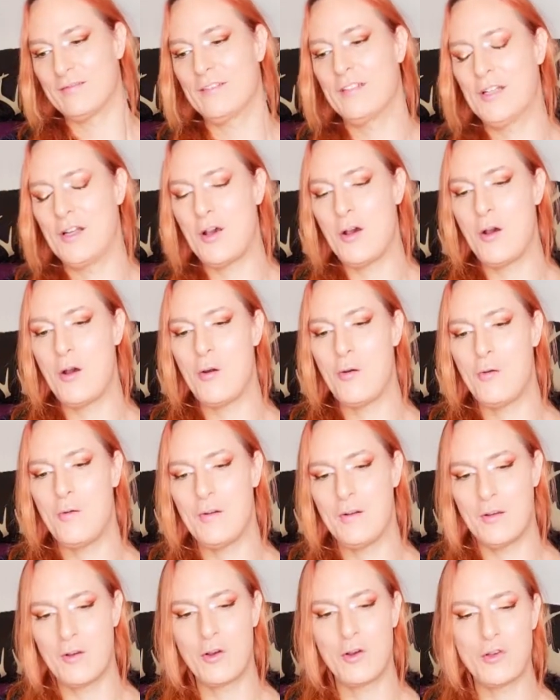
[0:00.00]
you know,
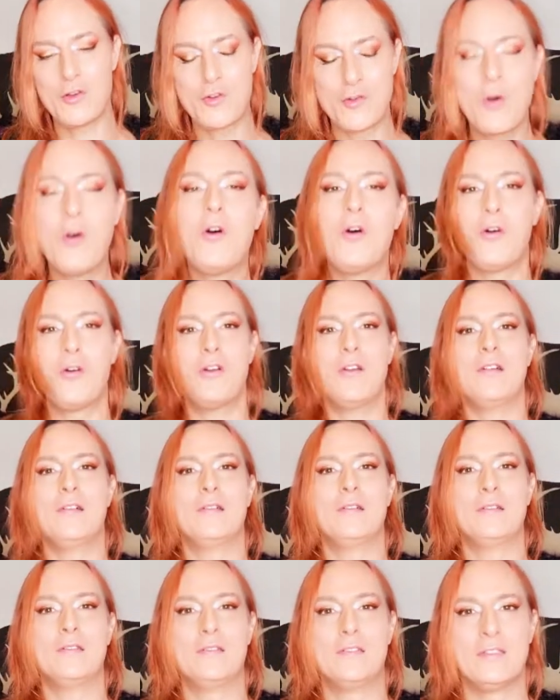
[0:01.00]
control
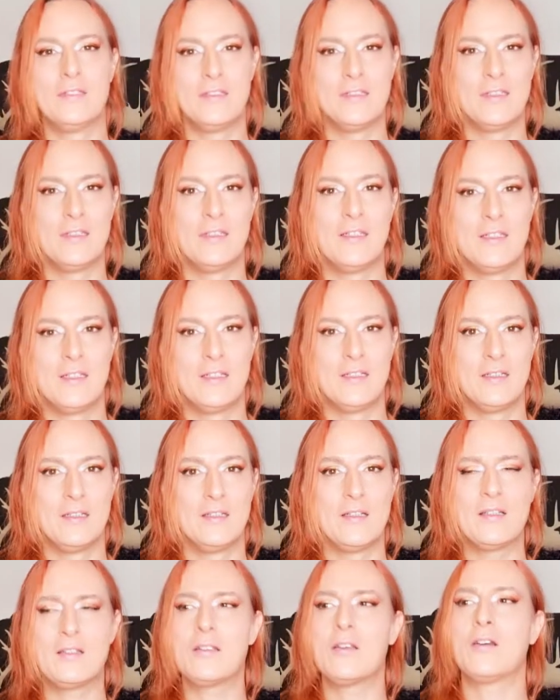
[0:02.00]

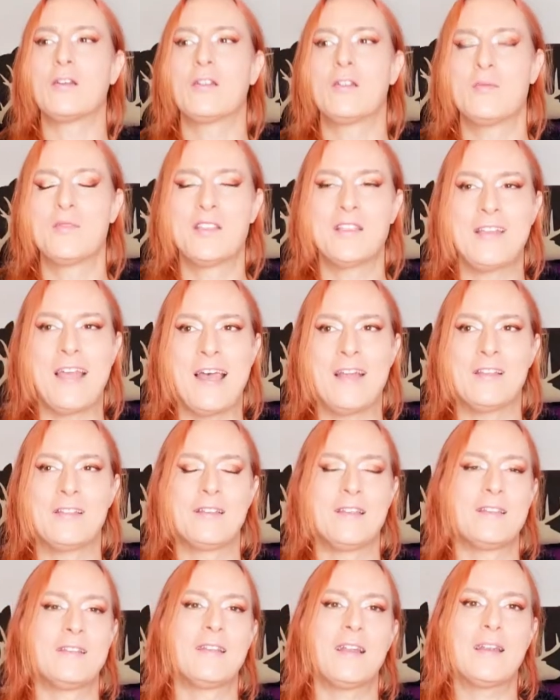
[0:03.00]
the
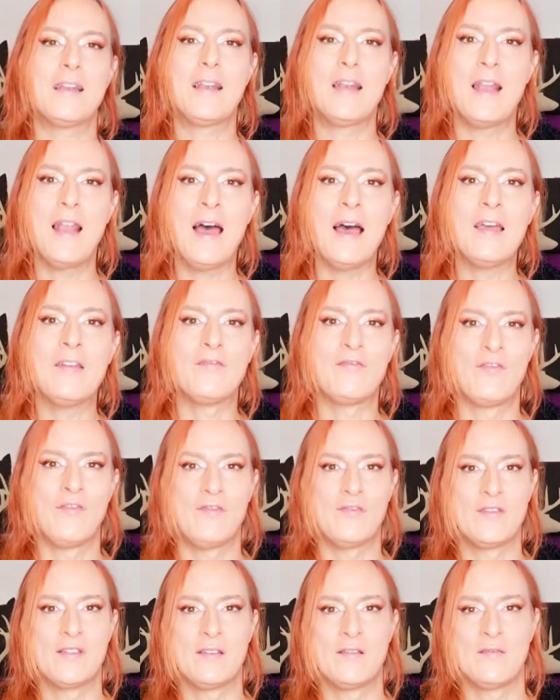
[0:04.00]
circumstances that
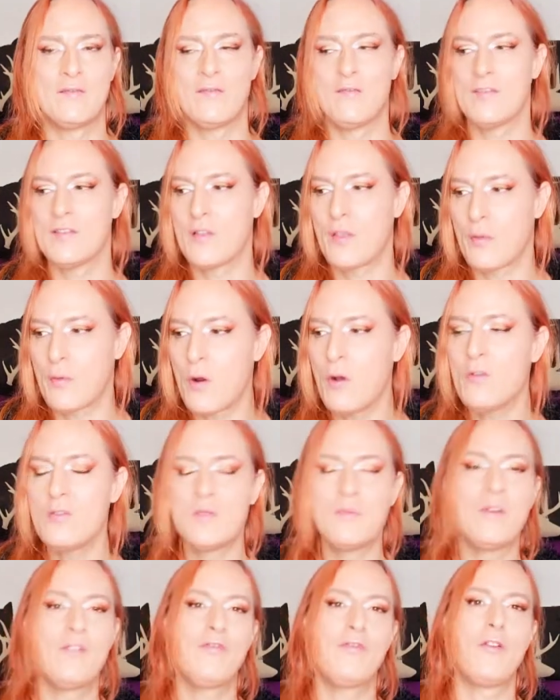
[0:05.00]
life
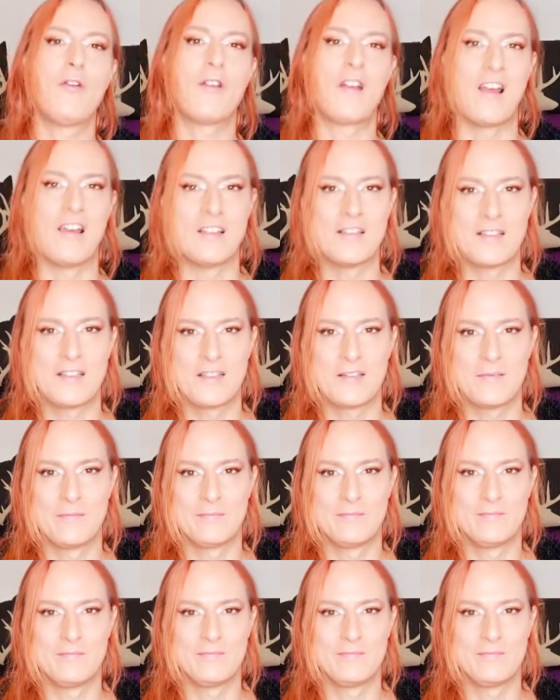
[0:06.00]
throws before us,